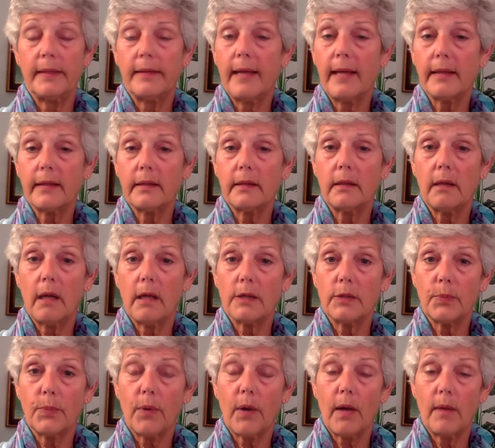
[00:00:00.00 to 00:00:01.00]
that can cause
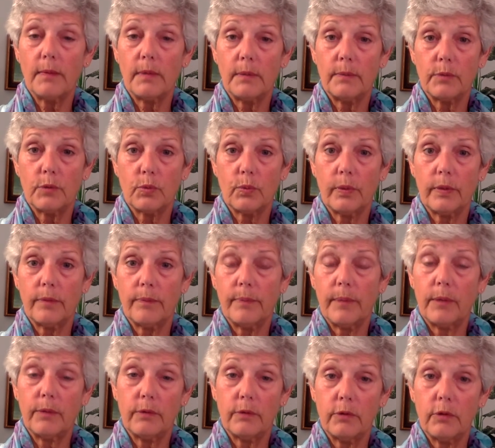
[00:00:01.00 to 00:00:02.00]
problems with
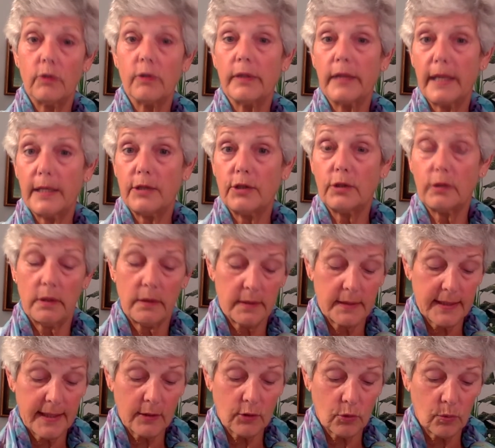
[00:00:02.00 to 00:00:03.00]
both urination and
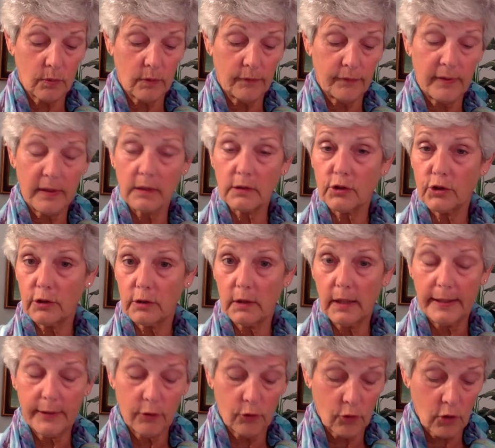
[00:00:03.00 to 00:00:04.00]
sexual function
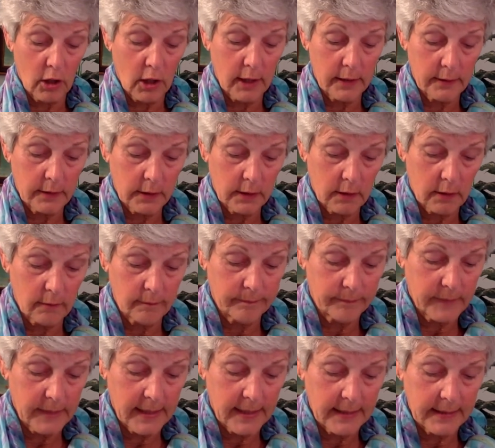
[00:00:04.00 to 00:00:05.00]
later on. So
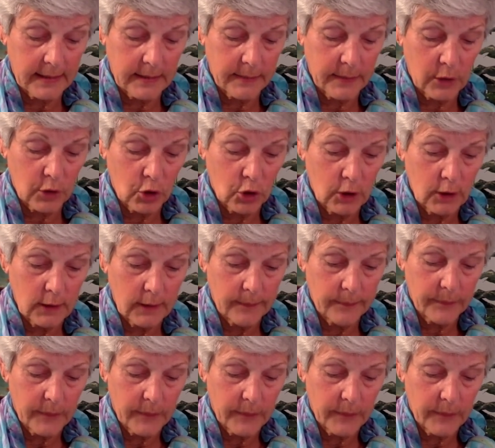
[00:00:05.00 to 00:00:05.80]
that is mentioned.